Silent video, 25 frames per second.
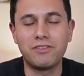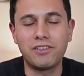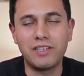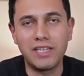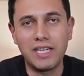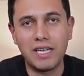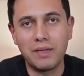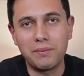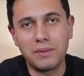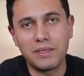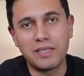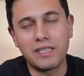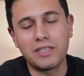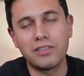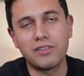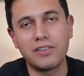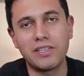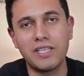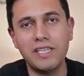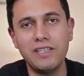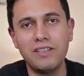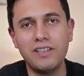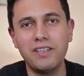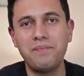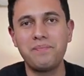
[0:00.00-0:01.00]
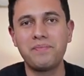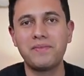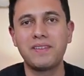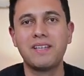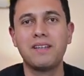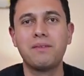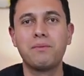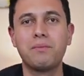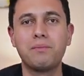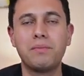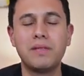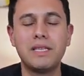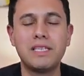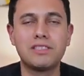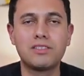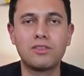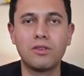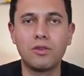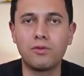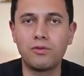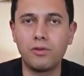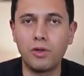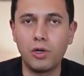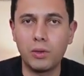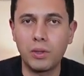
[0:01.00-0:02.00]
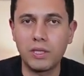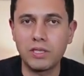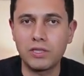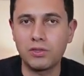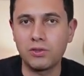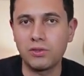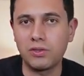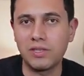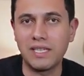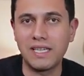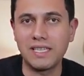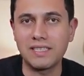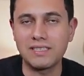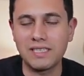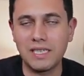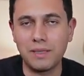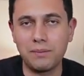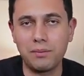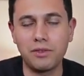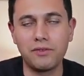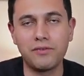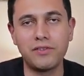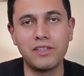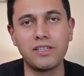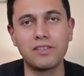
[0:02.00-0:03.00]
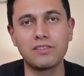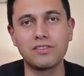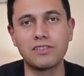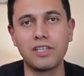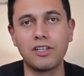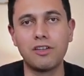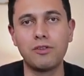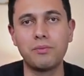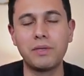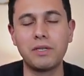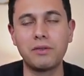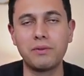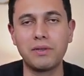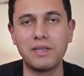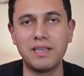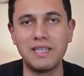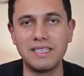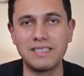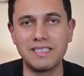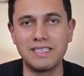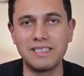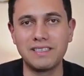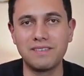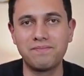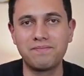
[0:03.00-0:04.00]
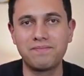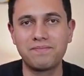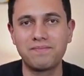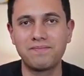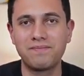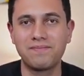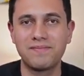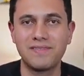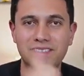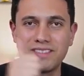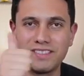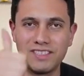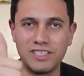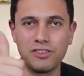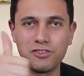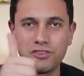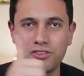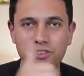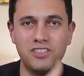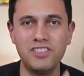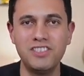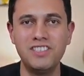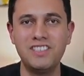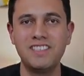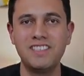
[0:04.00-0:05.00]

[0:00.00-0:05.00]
happy that you're here. Please look forward to the next couple of videos that I'll be releasing. See you soon.